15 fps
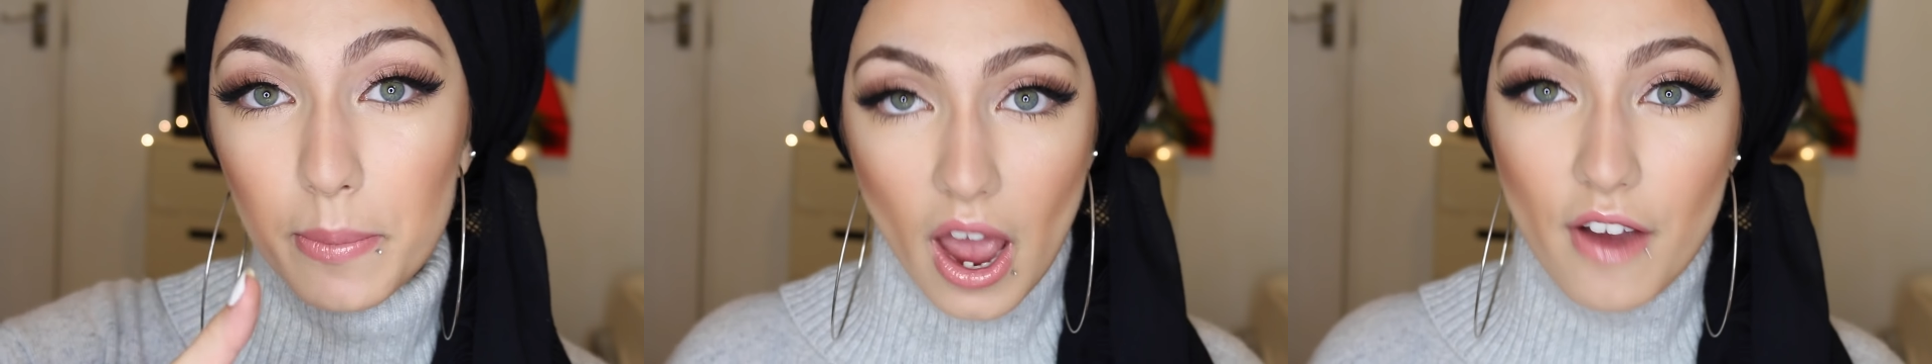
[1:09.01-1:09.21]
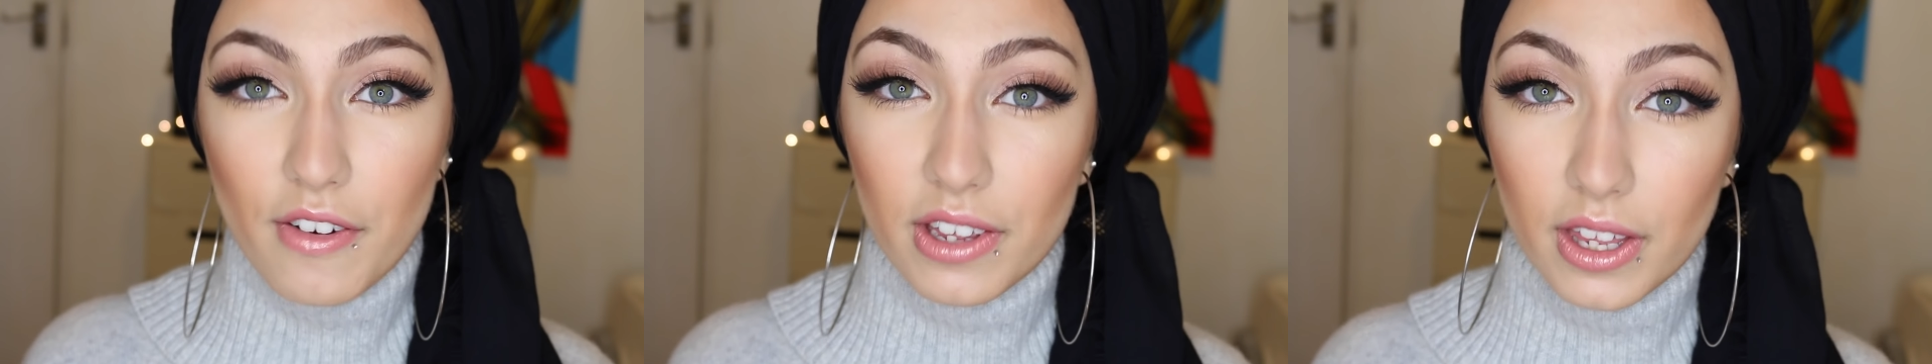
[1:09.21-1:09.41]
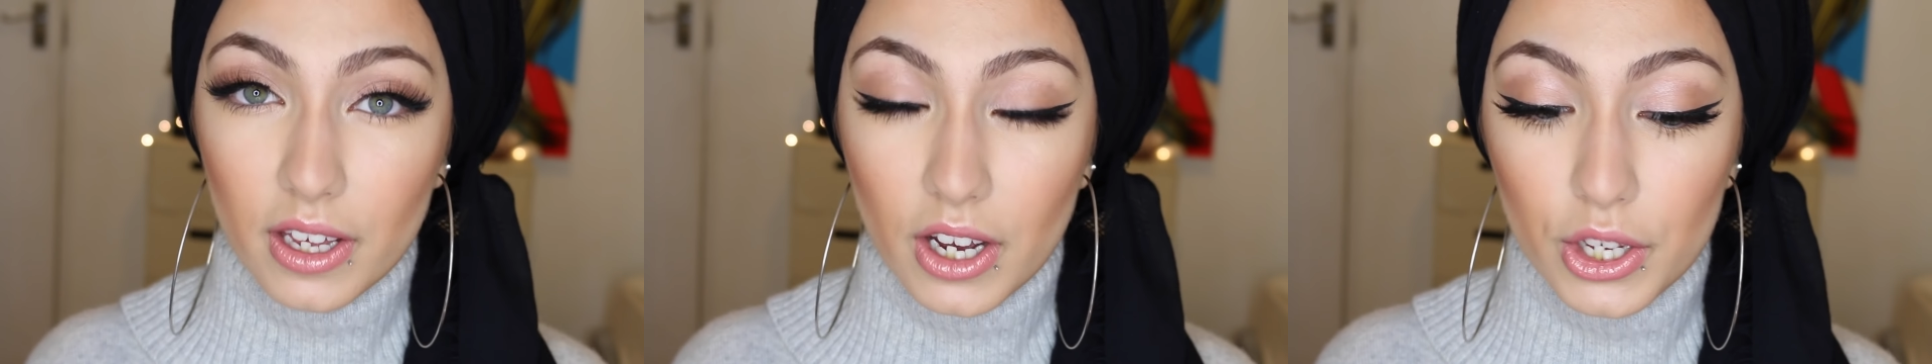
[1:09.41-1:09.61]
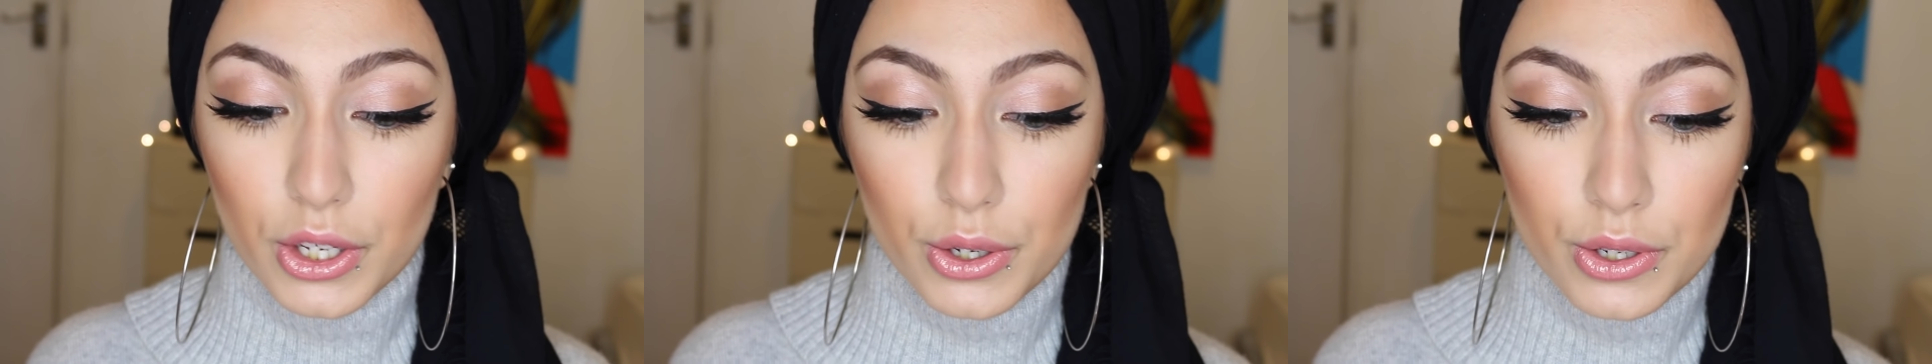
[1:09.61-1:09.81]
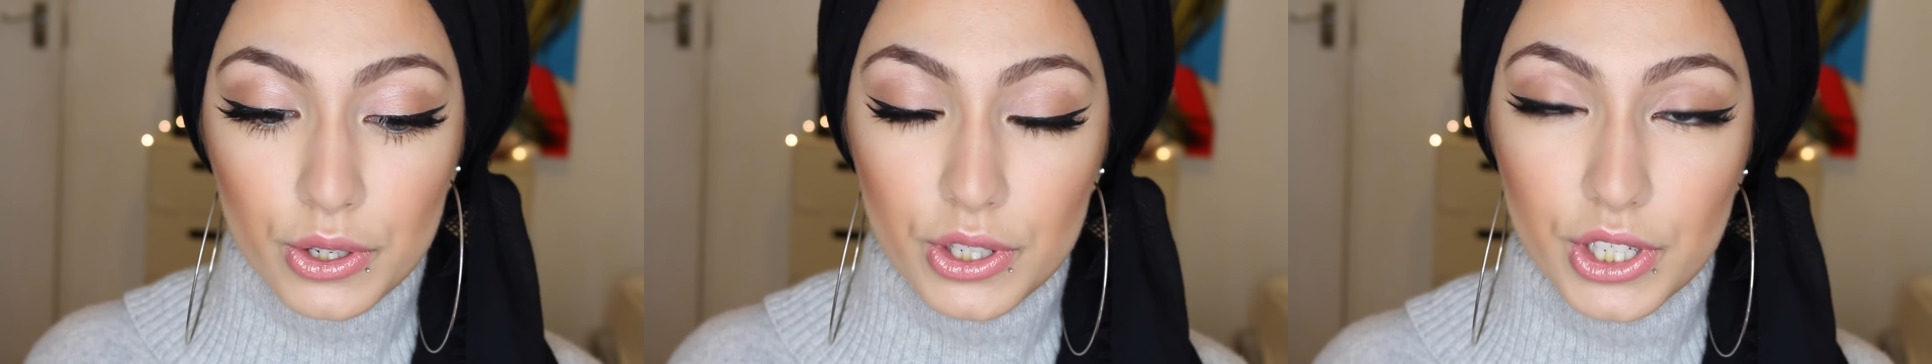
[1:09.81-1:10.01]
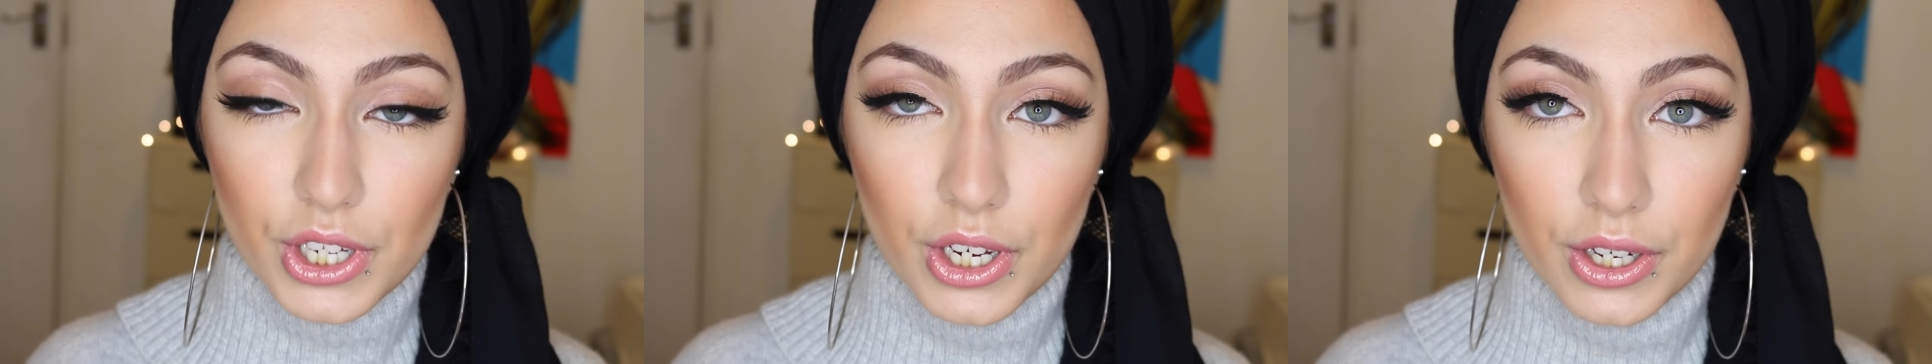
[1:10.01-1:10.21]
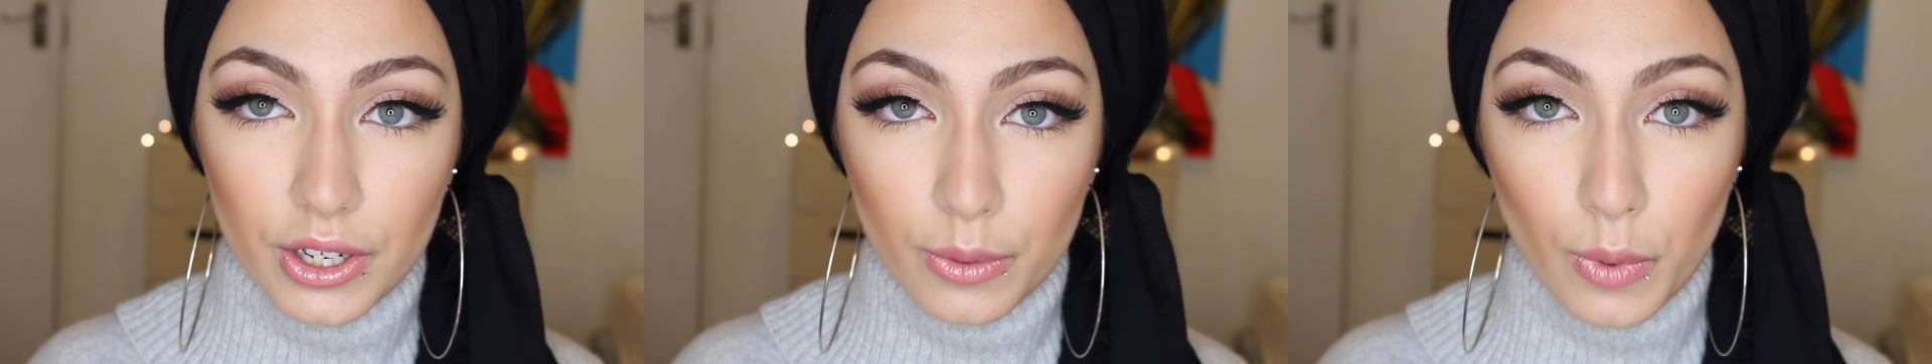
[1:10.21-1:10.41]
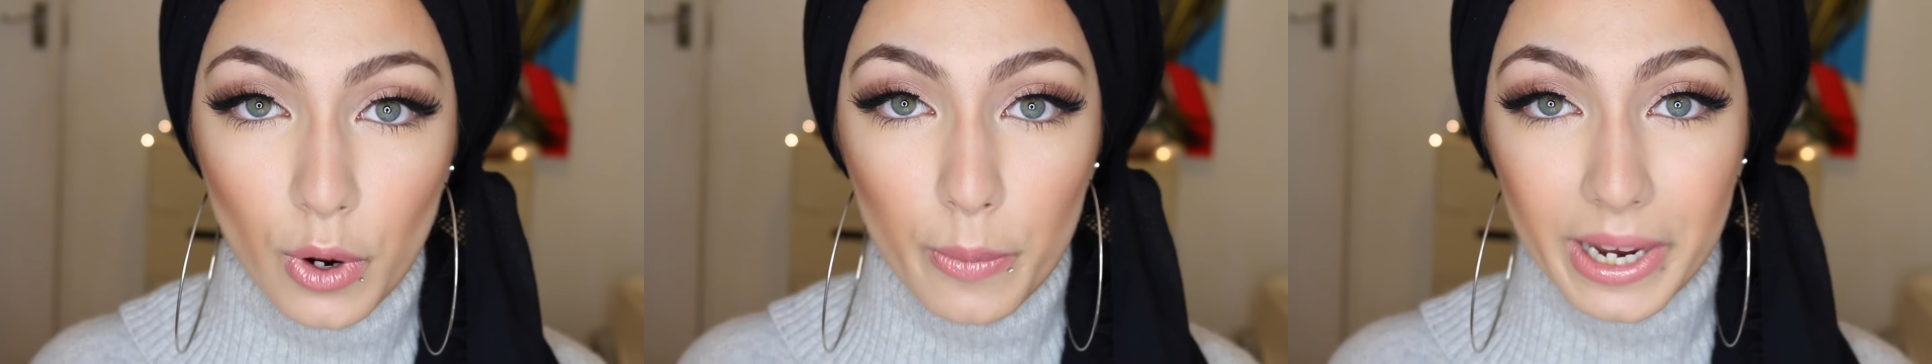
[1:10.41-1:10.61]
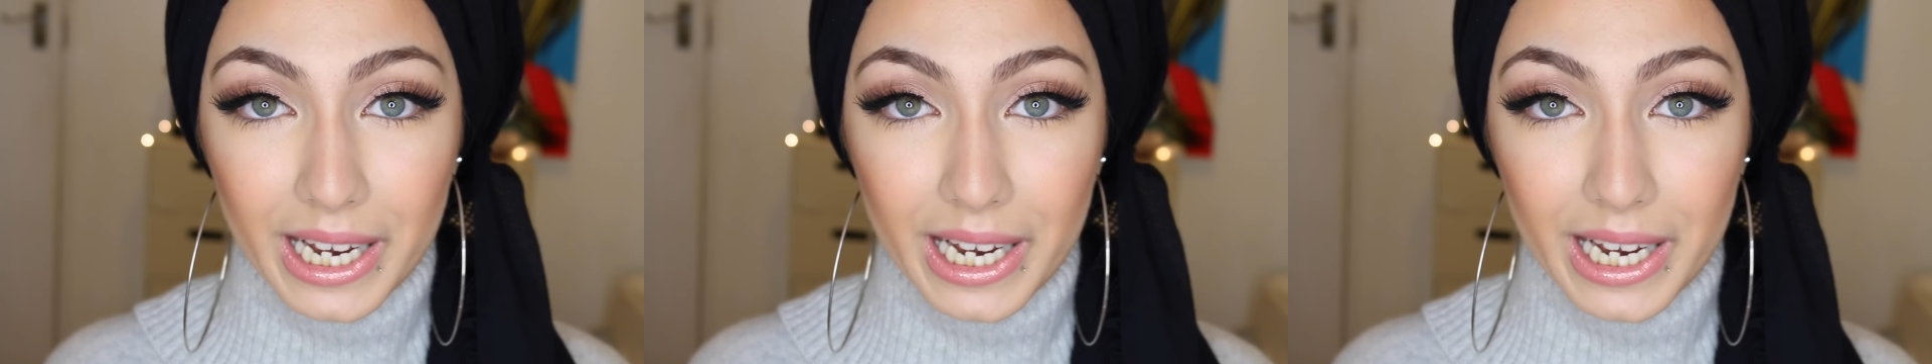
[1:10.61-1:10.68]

Everything I used will